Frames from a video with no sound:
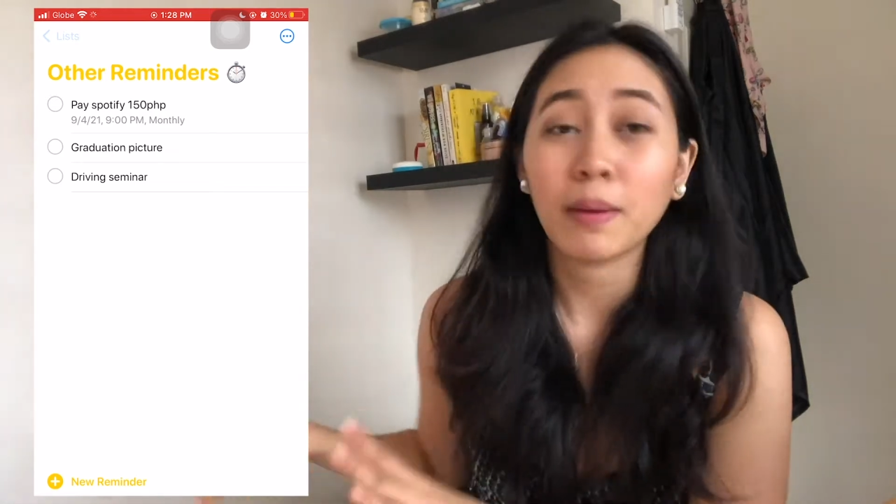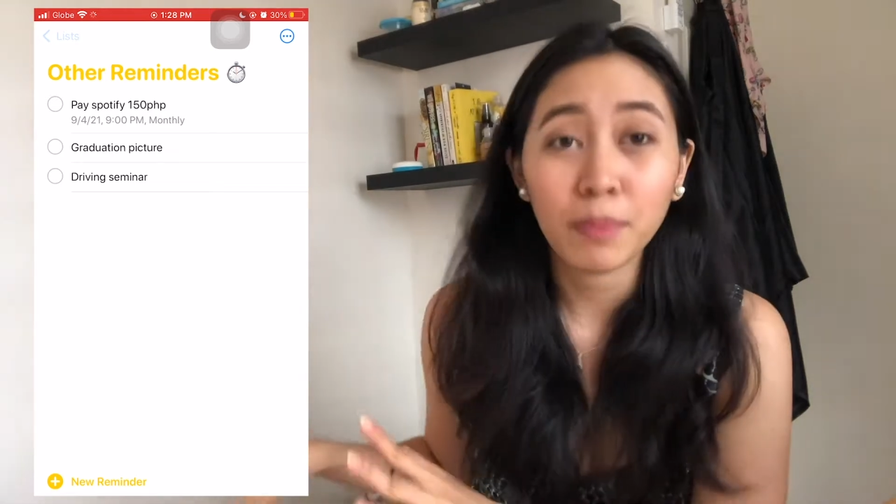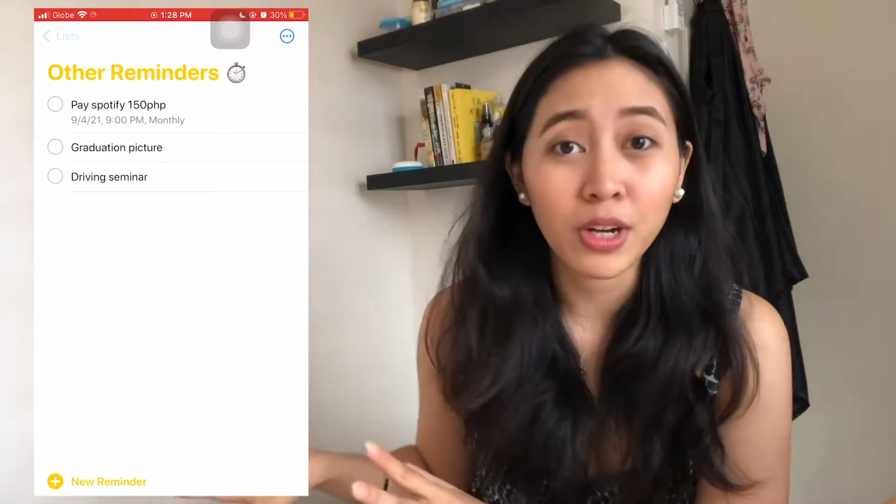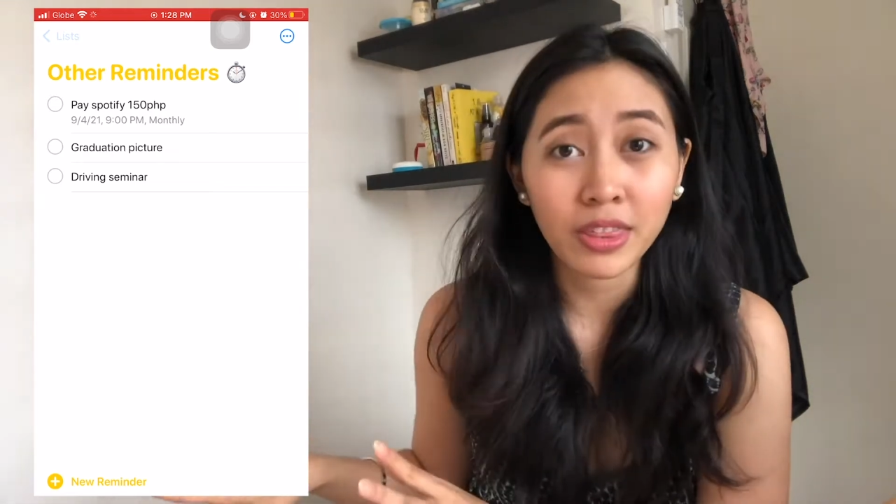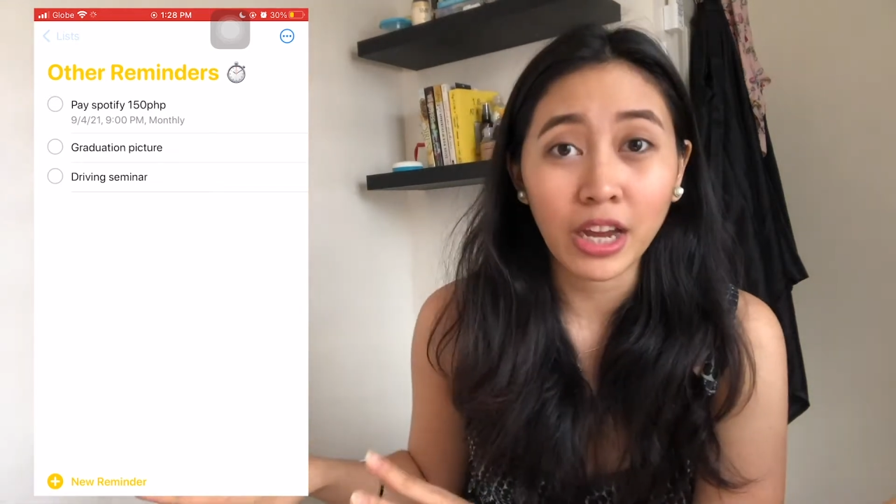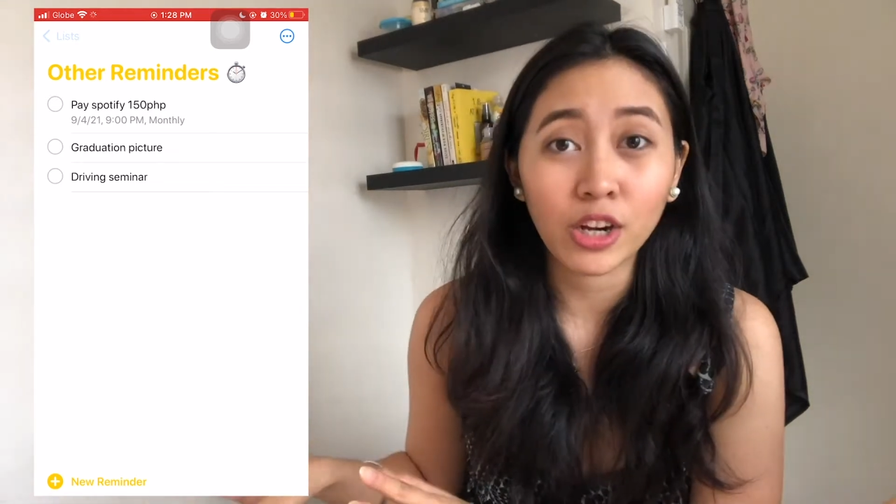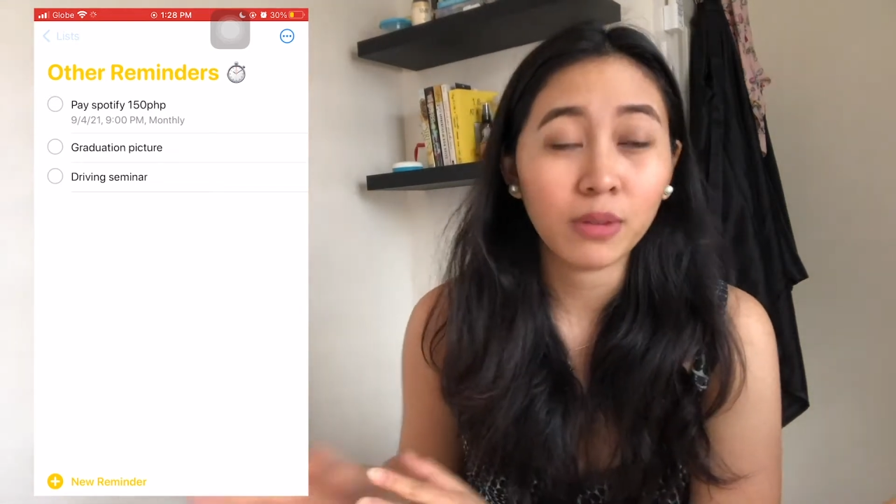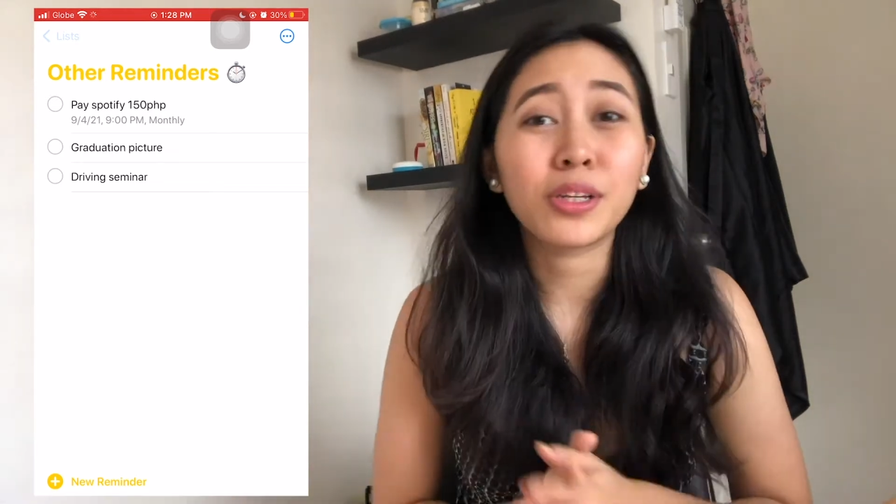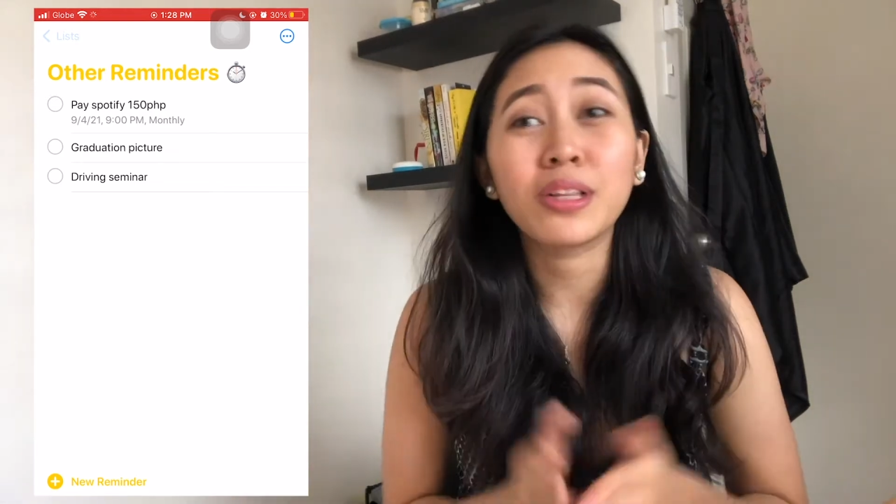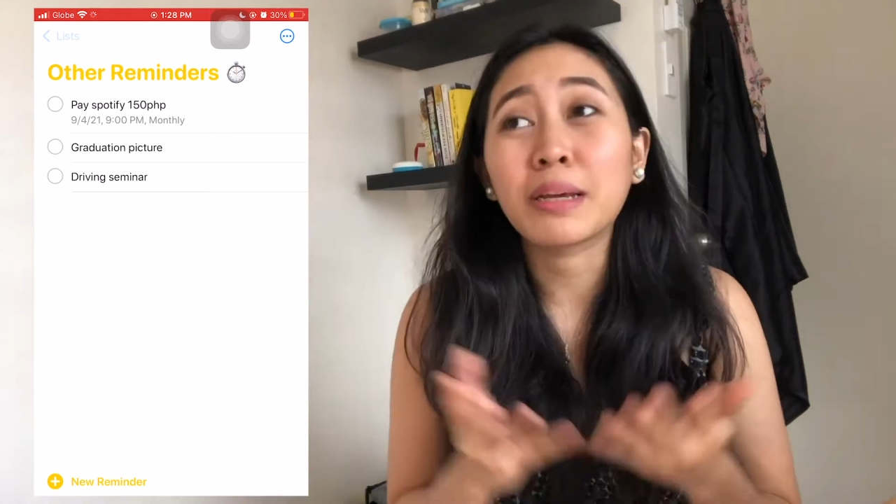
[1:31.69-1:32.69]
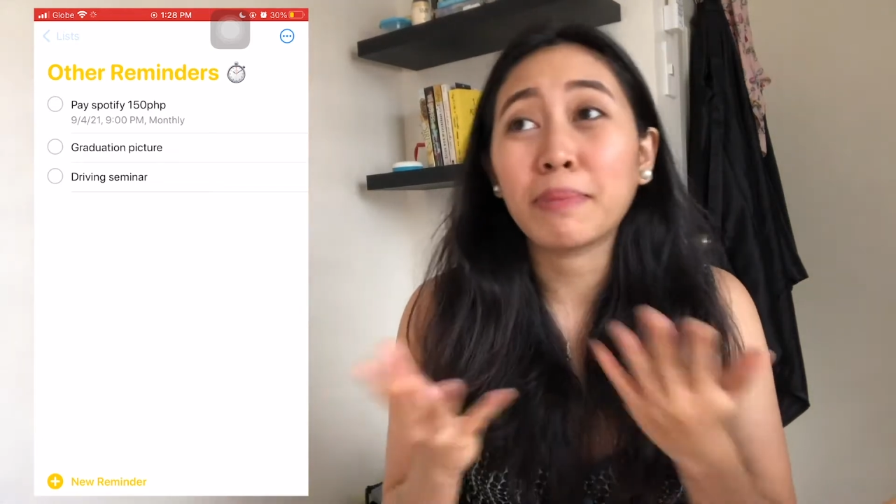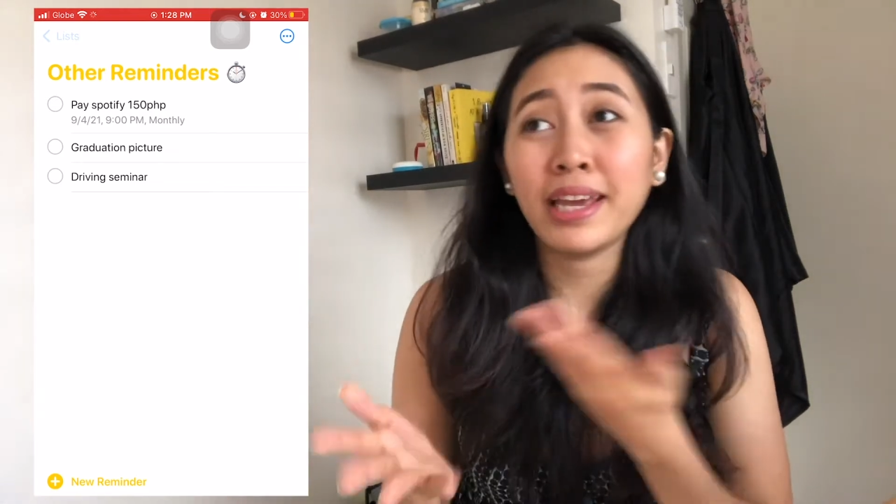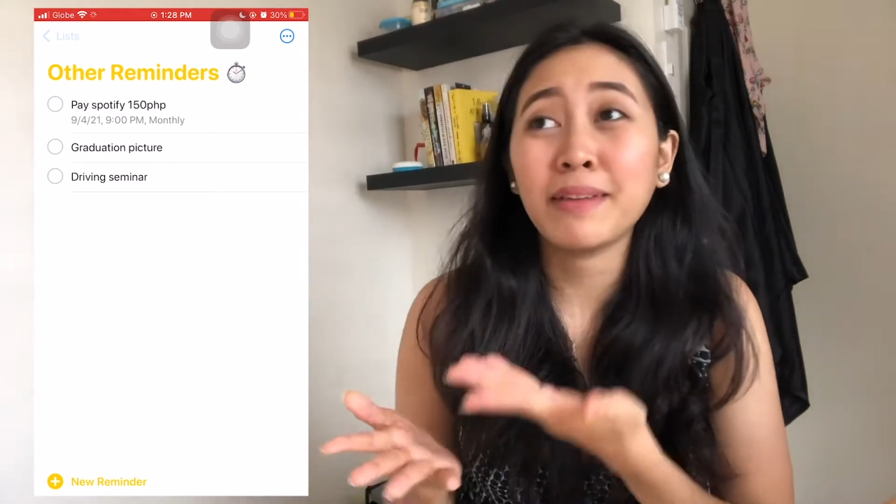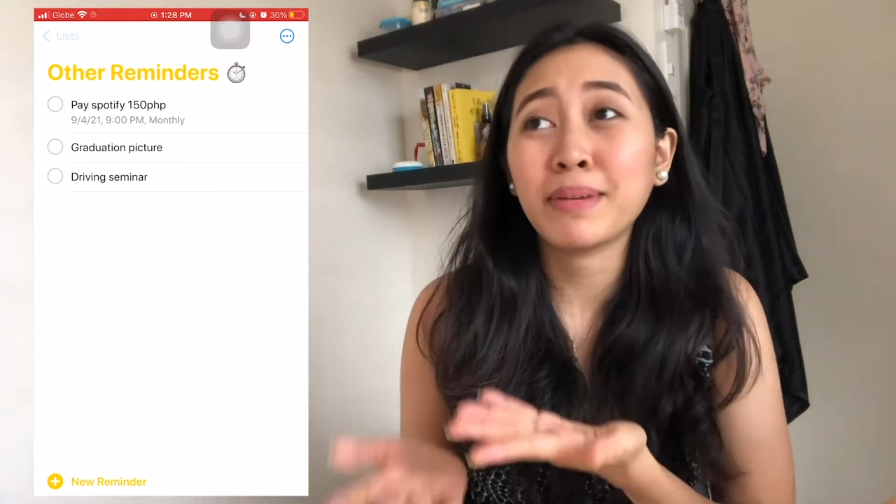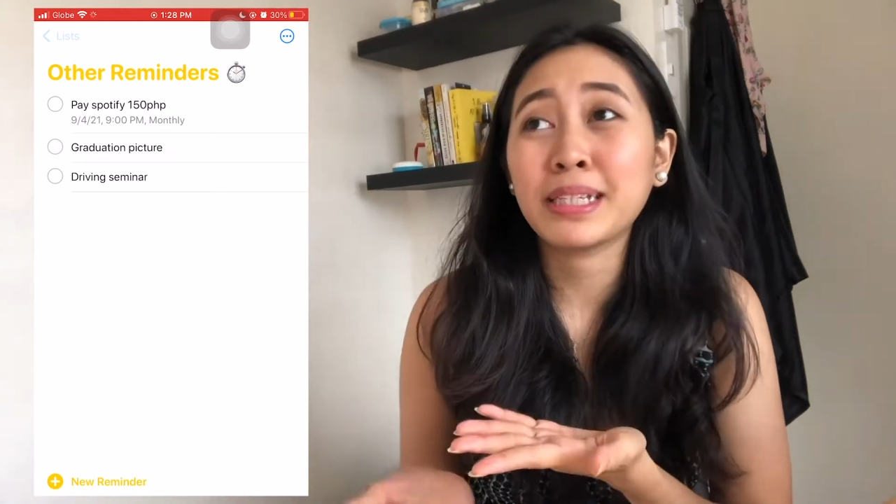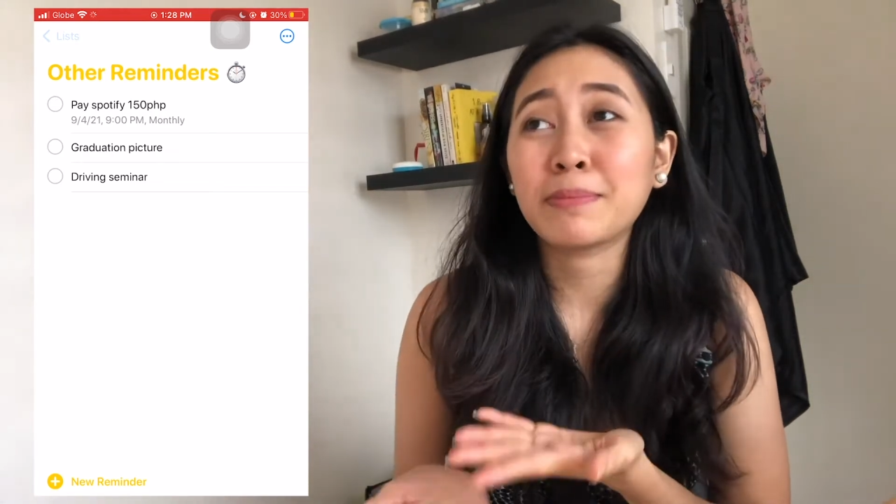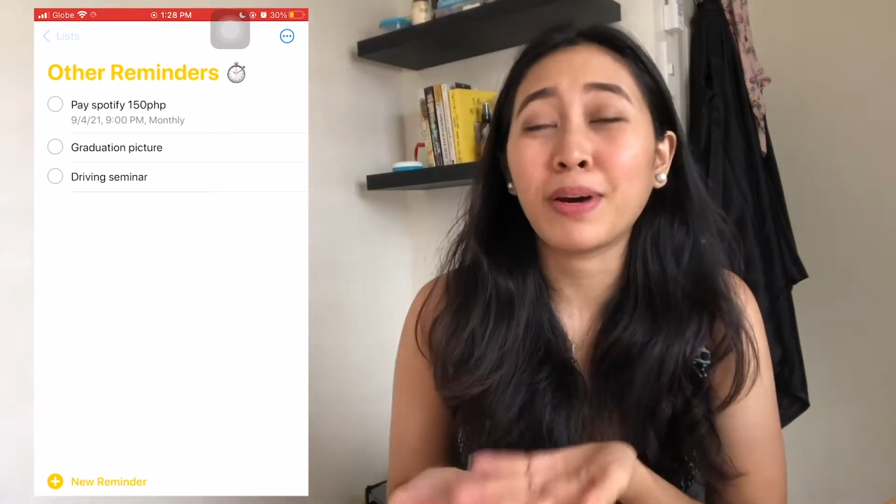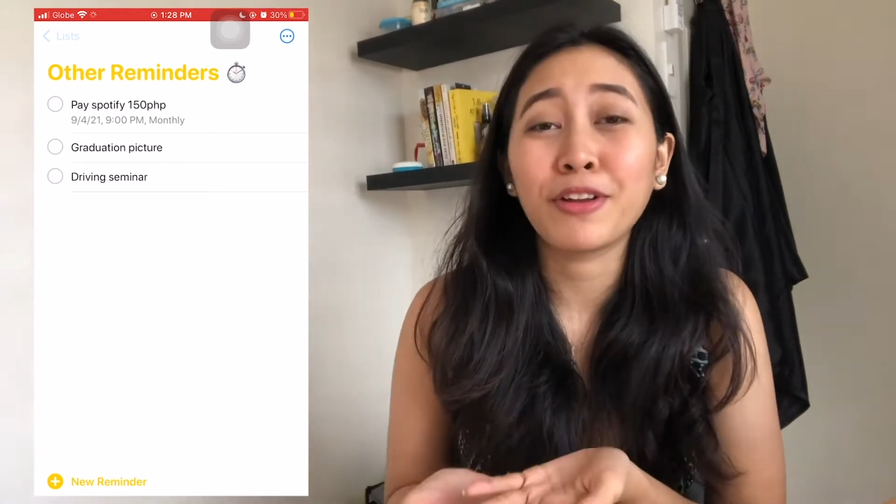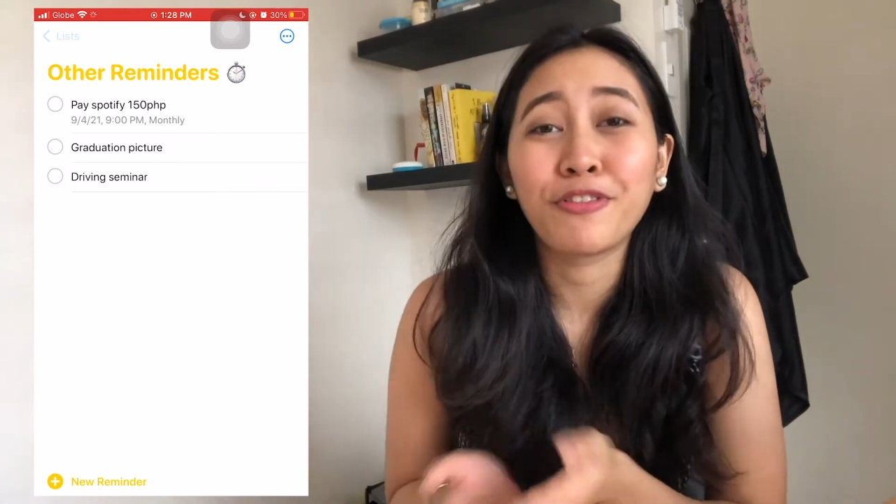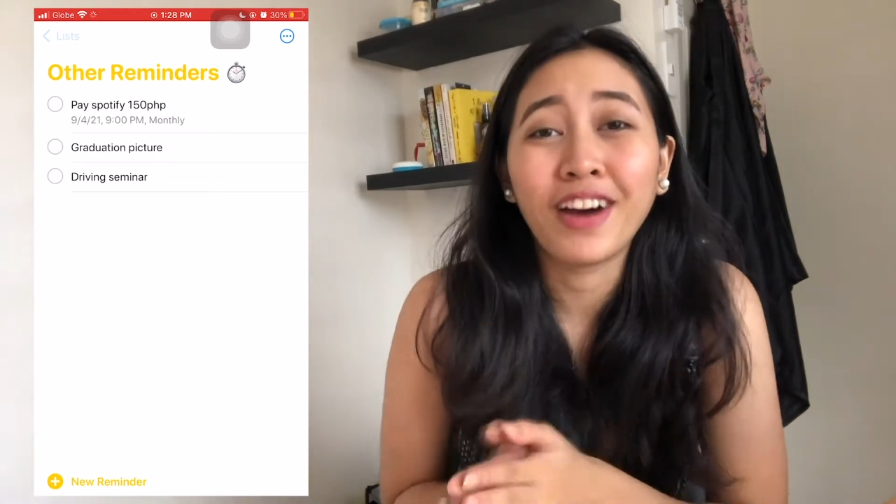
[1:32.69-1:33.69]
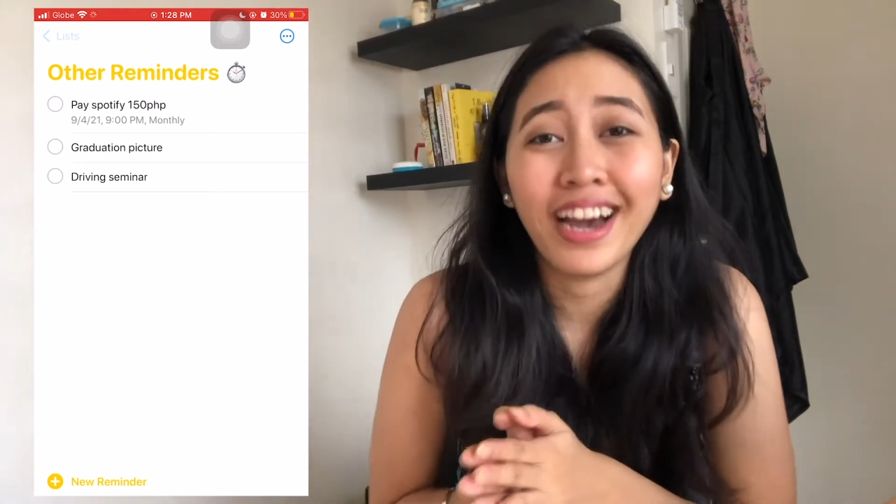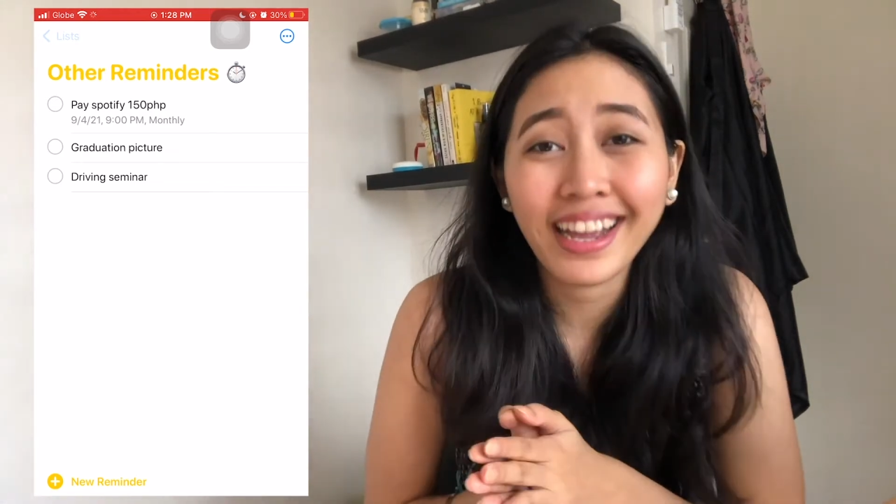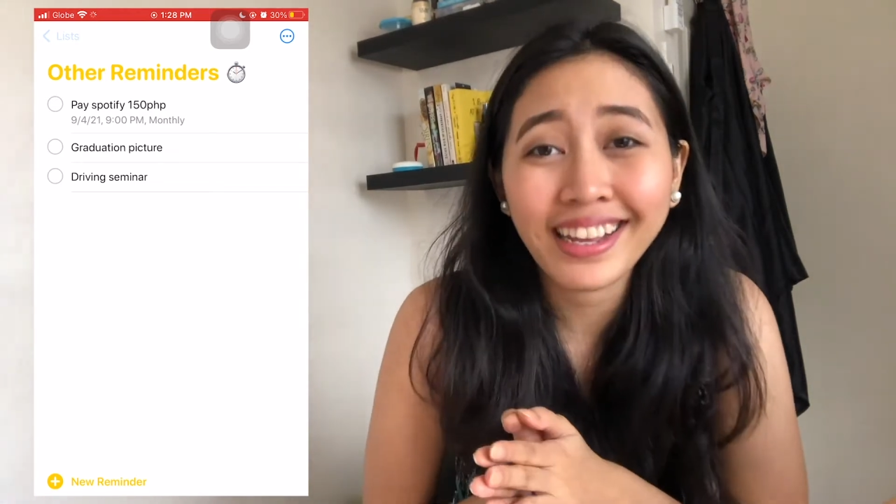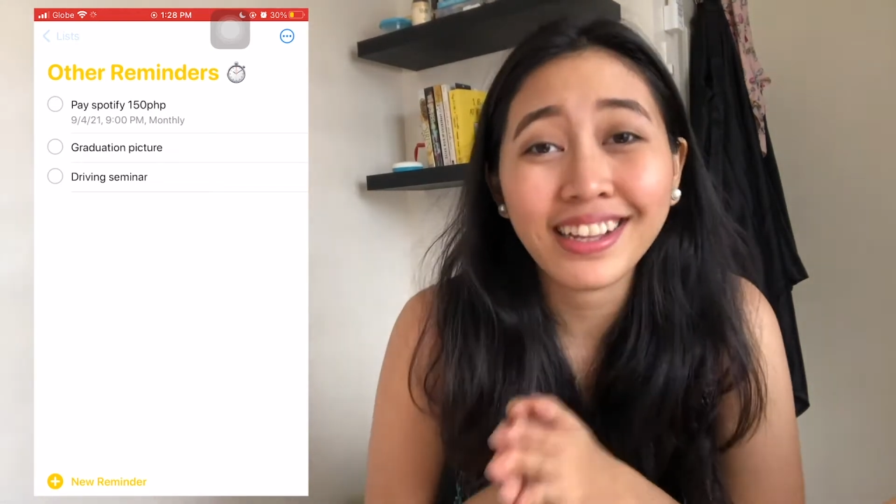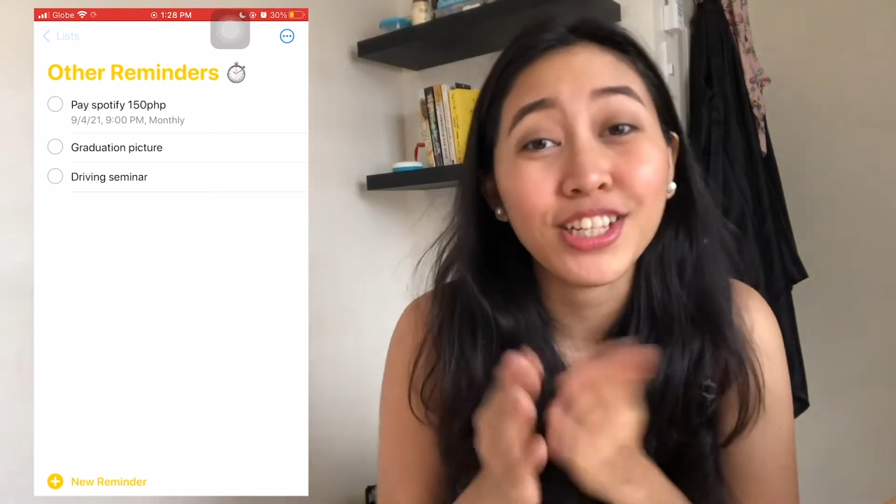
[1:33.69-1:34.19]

put it there. So like paying my Spotify,